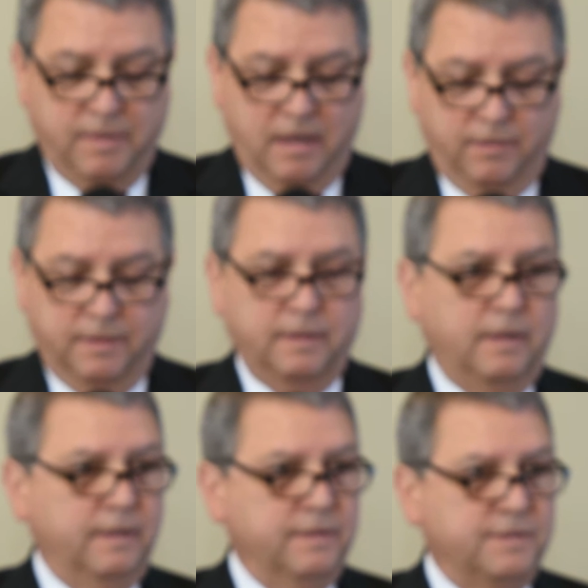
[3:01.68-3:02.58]

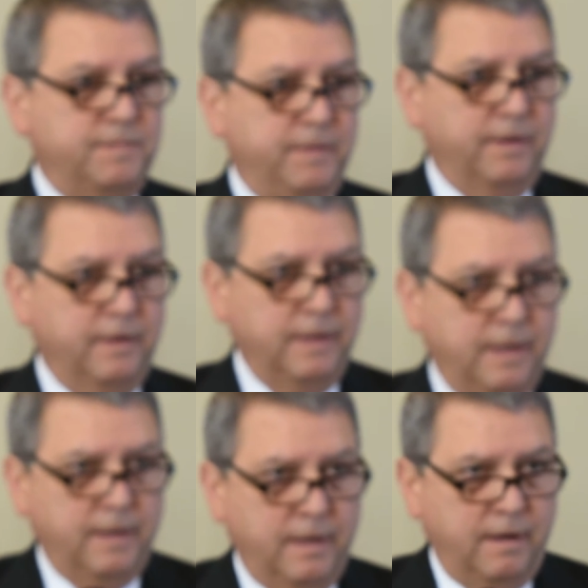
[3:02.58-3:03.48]
about in the spirit
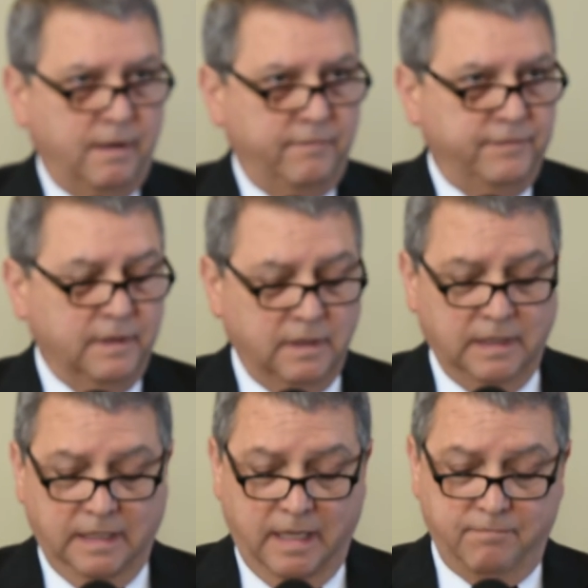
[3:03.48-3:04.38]
of the
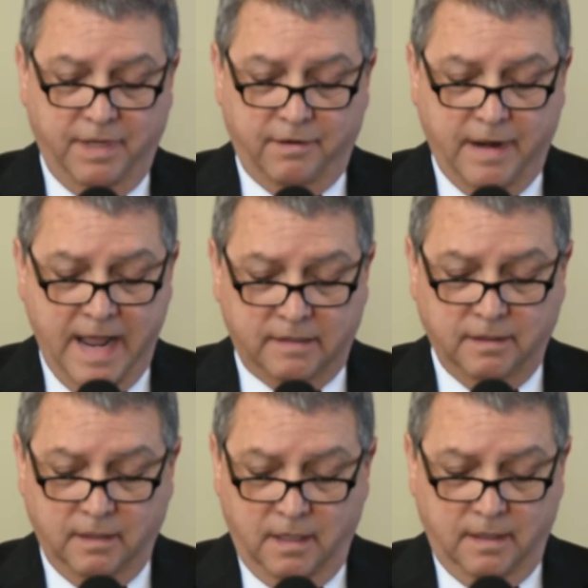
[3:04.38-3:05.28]
Lilly Ledbetter Act,
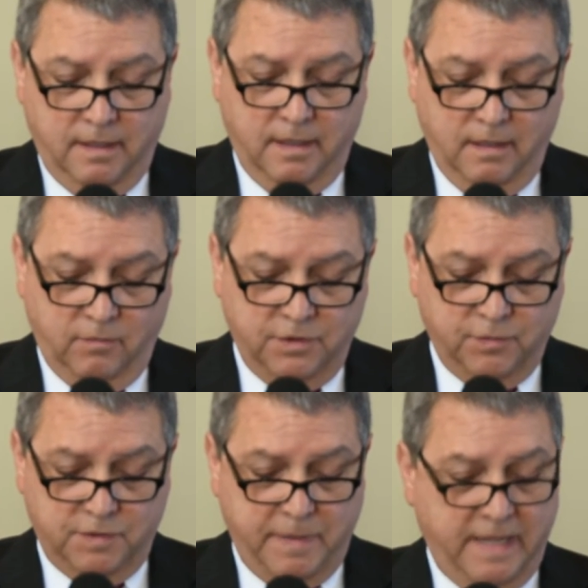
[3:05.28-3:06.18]
which
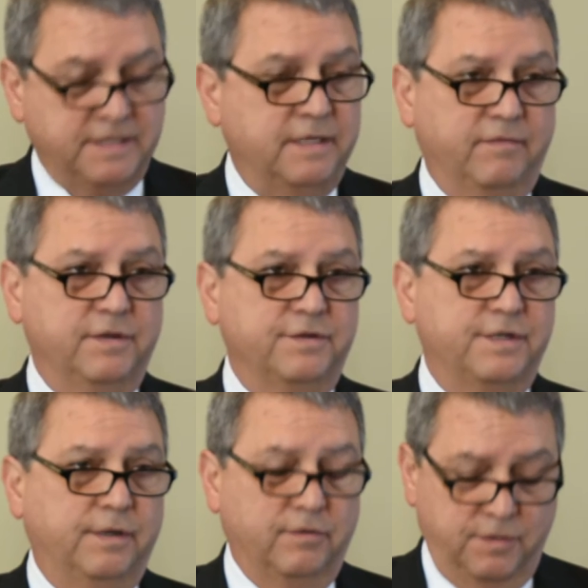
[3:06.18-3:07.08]
was passed 7 years
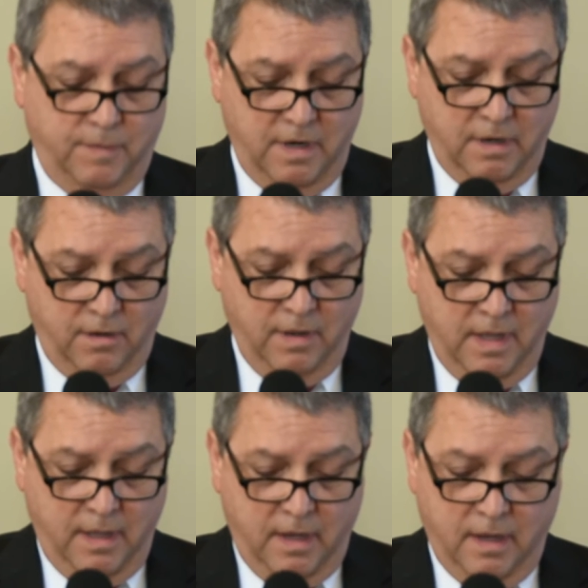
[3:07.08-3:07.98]
ago. Tomorrow,
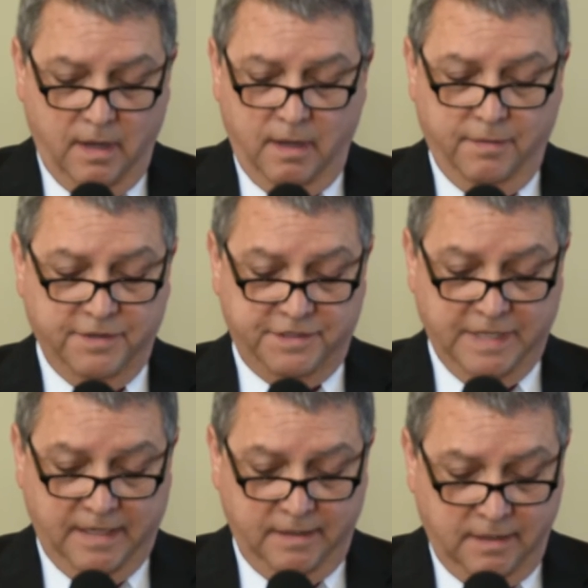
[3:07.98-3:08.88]
the
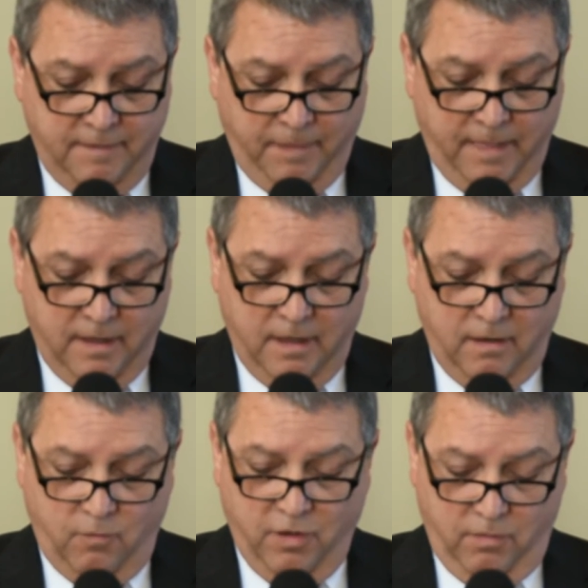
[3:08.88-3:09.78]
Senate
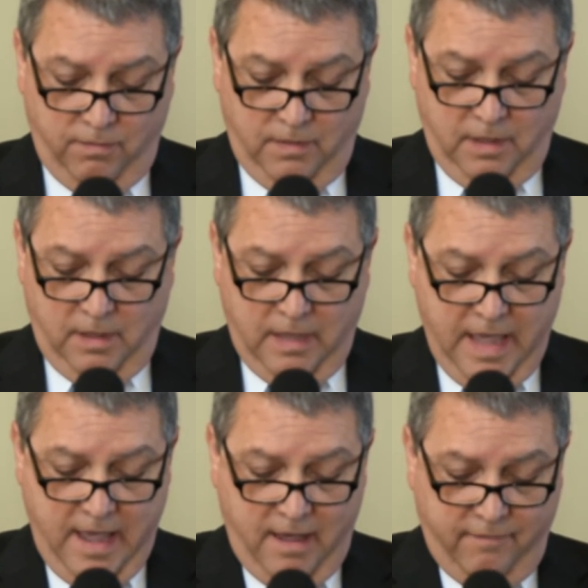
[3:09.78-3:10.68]
will
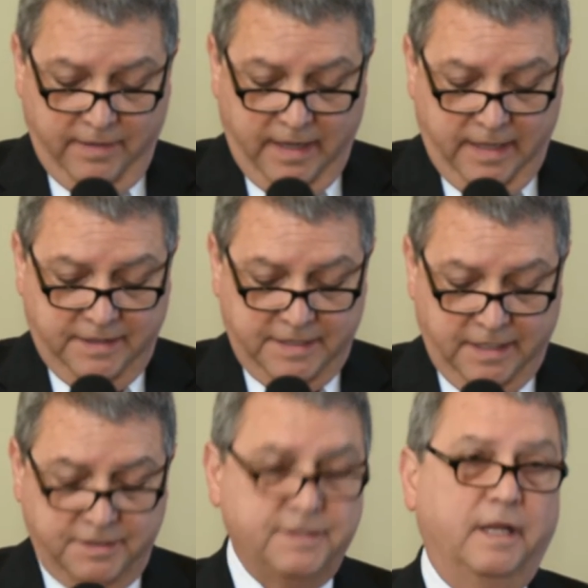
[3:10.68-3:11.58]
have a
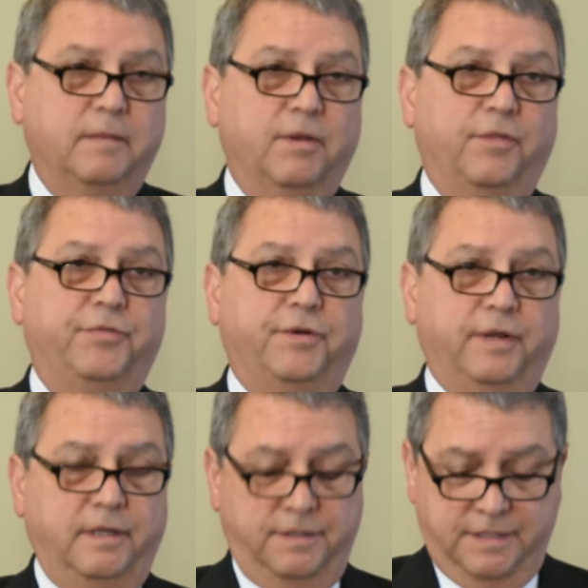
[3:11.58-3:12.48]
Senate Study Bill
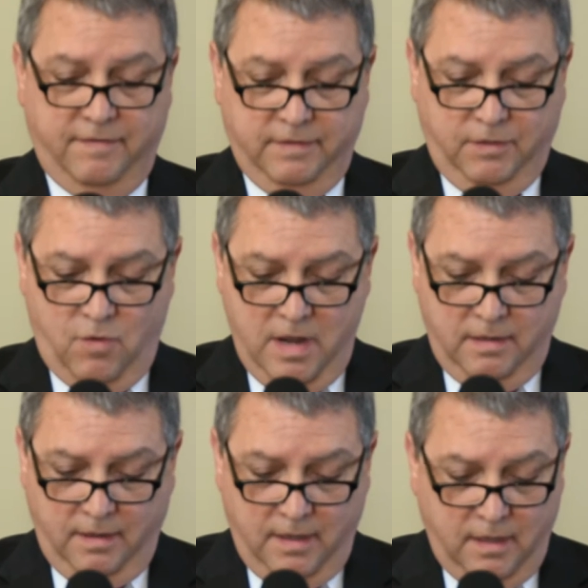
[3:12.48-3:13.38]

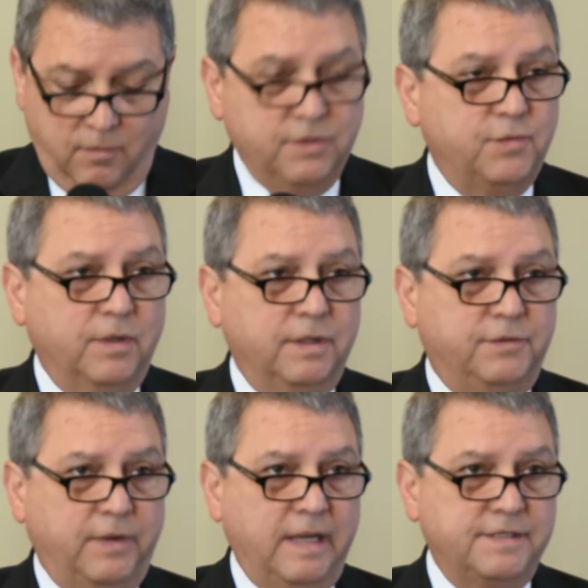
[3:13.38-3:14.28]
3071, which will
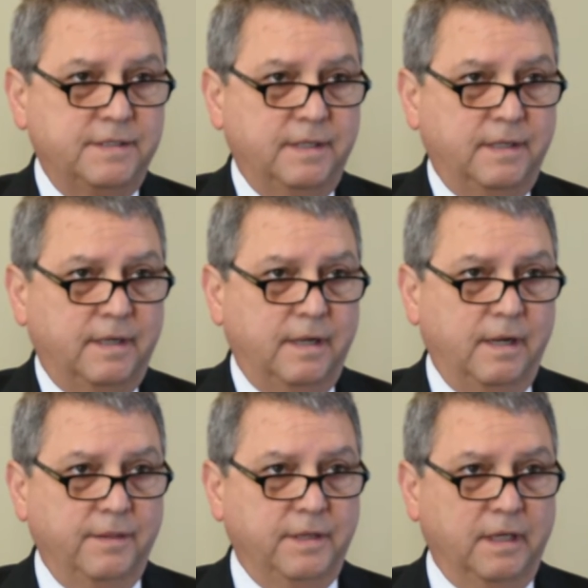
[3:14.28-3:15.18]
address
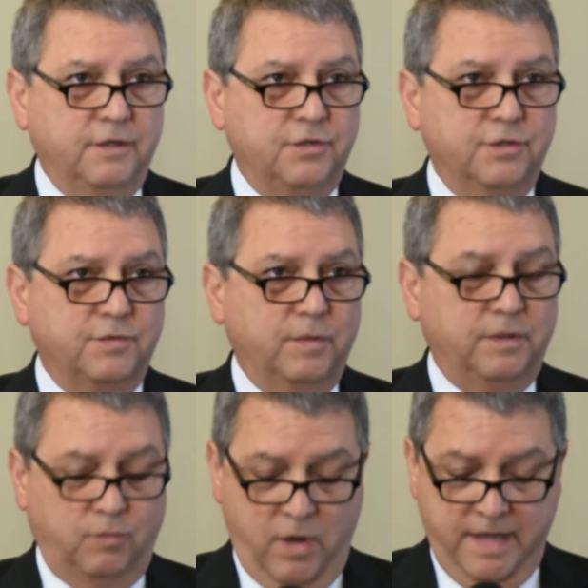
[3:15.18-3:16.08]
the issues
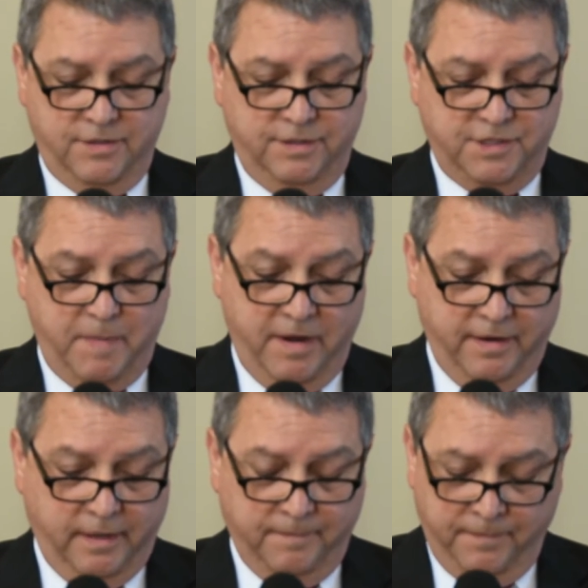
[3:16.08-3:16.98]
with wage
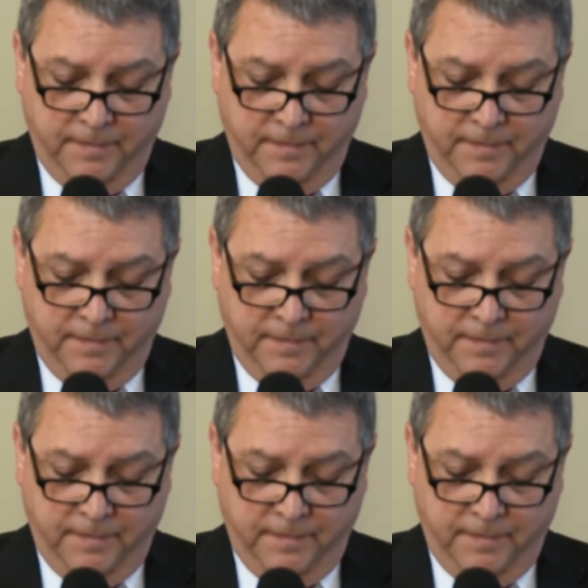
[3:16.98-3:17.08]
disparity.